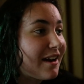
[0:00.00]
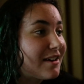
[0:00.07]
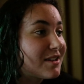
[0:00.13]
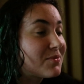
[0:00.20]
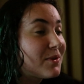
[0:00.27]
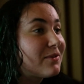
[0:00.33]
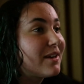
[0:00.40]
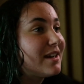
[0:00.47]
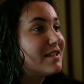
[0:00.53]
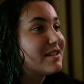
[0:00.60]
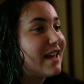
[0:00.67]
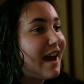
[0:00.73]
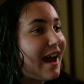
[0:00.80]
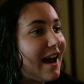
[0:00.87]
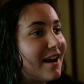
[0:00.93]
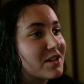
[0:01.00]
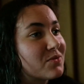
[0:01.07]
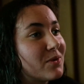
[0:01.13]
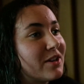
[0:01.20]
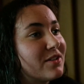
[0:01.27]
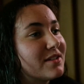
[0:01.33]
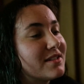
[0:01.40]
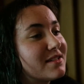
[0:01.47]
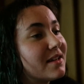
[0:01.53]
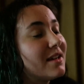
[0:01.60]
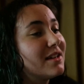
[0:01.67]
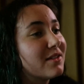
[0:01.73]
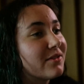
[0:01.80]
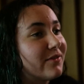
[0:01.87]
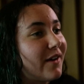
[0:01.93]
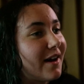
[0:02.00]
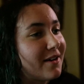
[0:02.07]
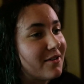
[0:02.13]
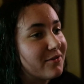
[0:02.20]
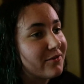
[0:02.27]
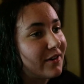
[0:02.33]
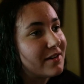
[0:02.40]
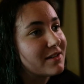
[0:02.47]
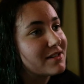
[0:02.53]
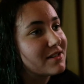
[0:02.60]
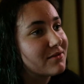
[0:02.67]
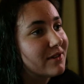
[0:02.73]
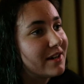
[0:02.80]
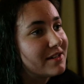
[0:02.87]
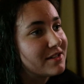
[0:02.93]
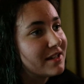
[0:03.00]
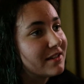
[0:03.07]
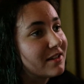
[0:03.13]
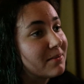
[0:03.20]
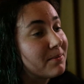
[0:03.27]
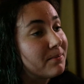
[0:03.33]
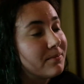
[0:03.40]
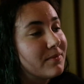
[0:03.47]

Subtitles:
And as we reached their house, we could see the fire front reaching